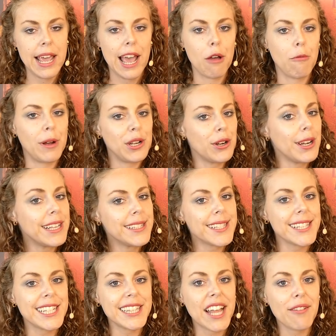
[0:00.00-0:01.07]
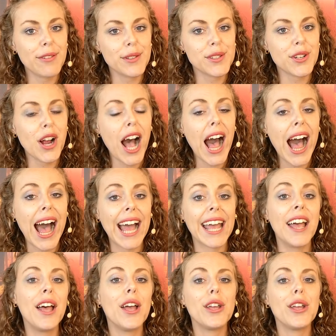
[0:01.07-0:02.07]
And when your insulin levels are high,